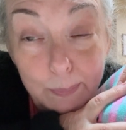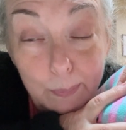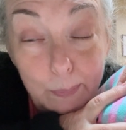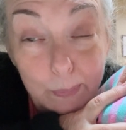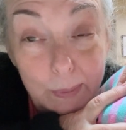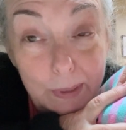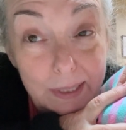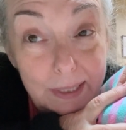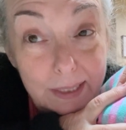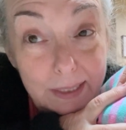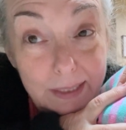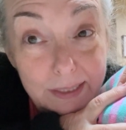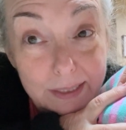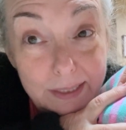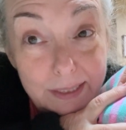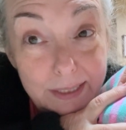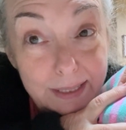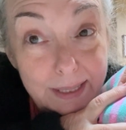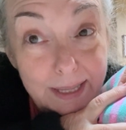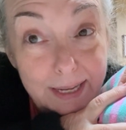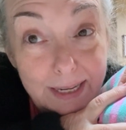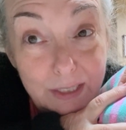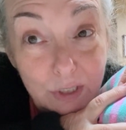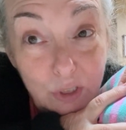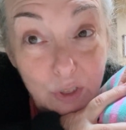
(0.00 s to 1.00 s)
be into
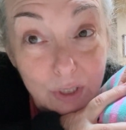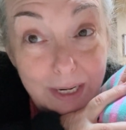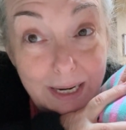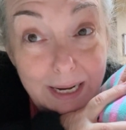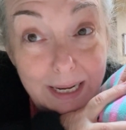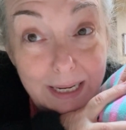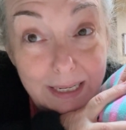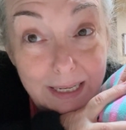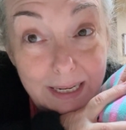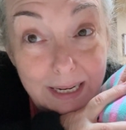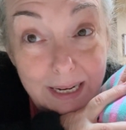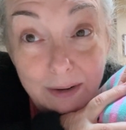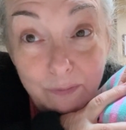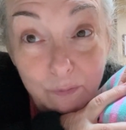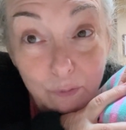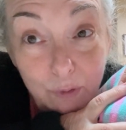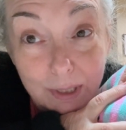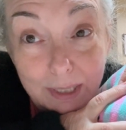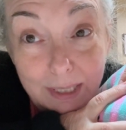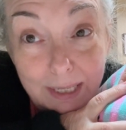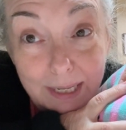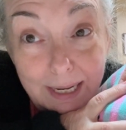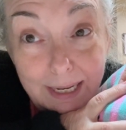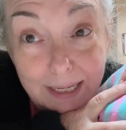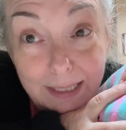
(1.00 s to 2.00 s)
that chat and have
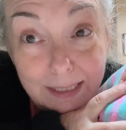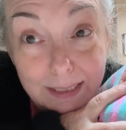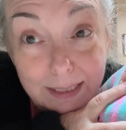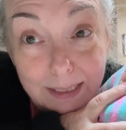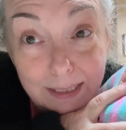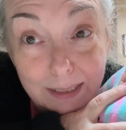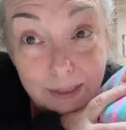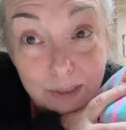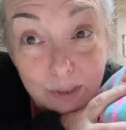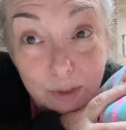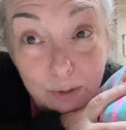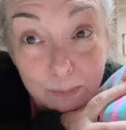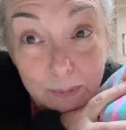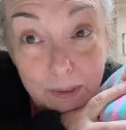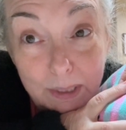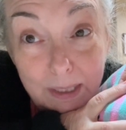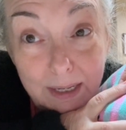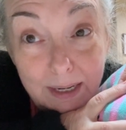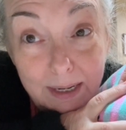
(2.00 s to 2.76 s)
ready access to me,